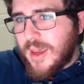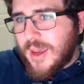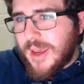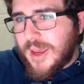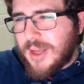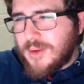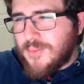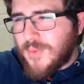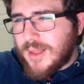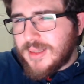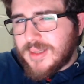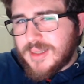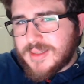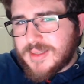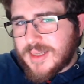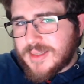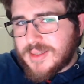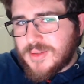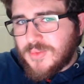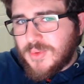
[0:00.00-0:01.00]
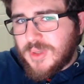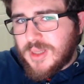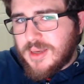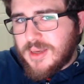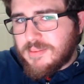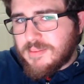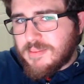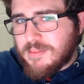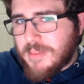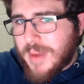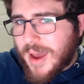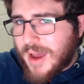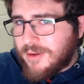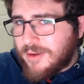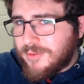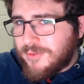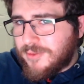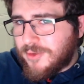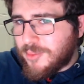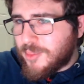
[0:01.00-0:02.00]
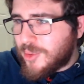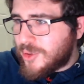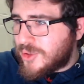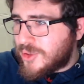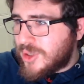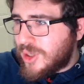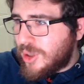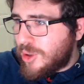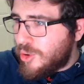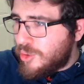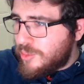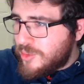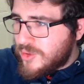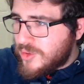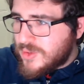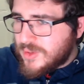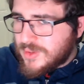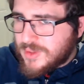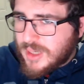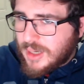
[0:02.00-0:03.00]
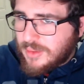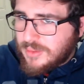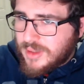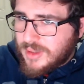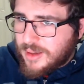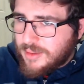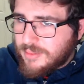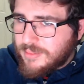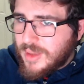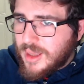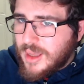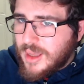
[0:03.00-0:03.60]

And while this doesn't really matter for most home users out there,